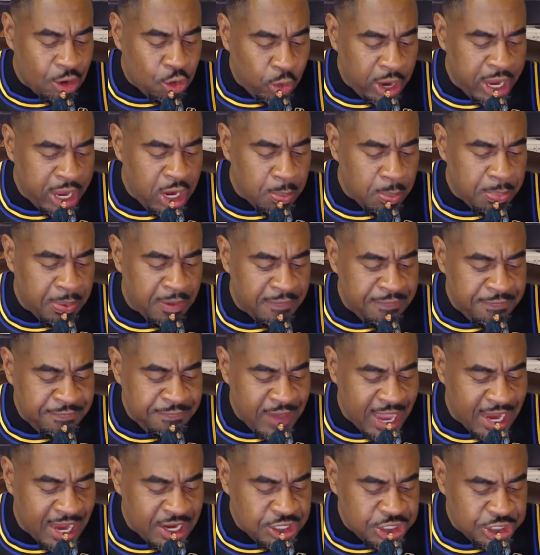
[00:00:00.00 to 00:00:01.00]
a greater
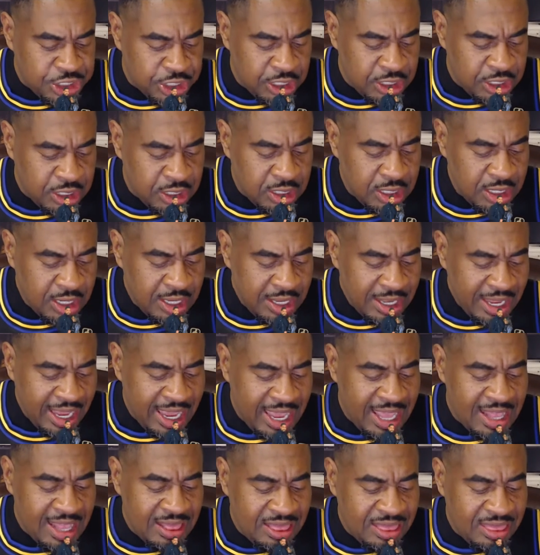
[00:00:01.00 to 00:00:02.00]
perfection
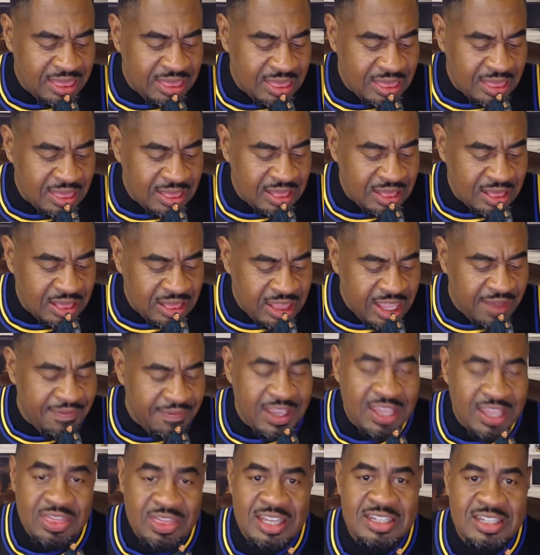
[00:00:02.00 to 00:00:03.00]
in
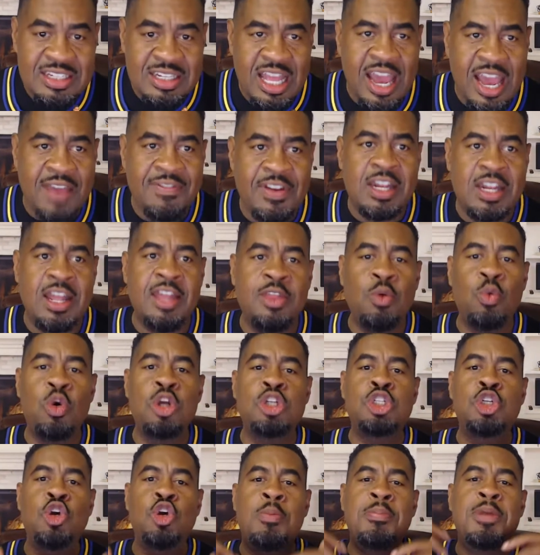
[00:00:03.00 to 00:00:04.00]
living this life. In other
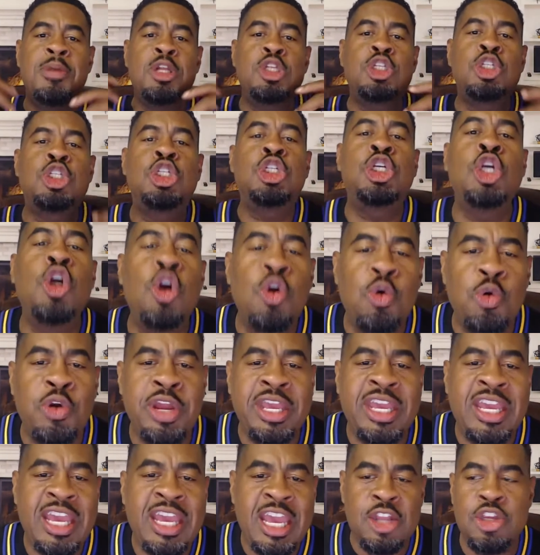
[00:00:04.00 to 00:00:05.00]
words, you're
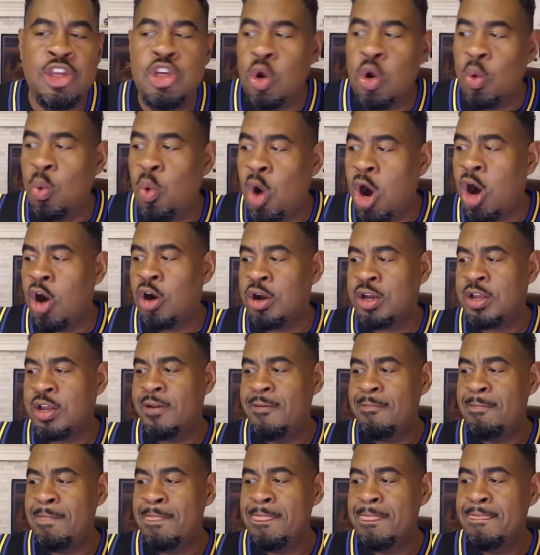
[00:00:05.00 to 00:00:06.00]
maturing in your walk.
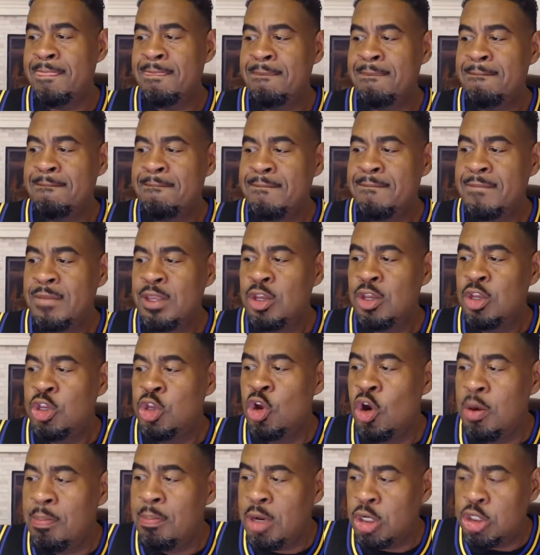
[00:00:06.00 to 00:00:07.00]

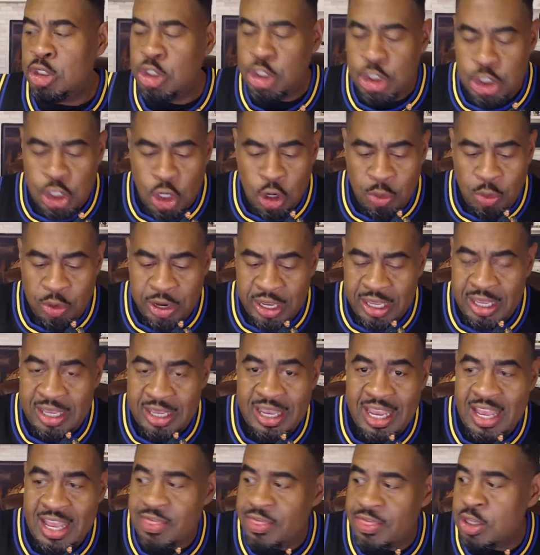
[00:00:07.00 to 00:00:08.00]
You're
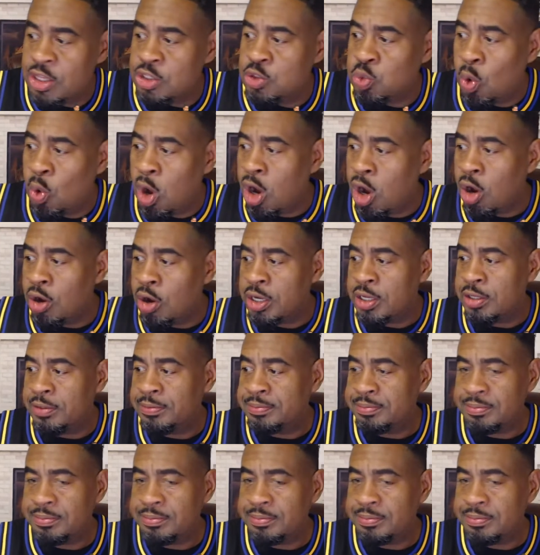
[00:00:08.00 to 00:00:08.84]
maturing in this walk.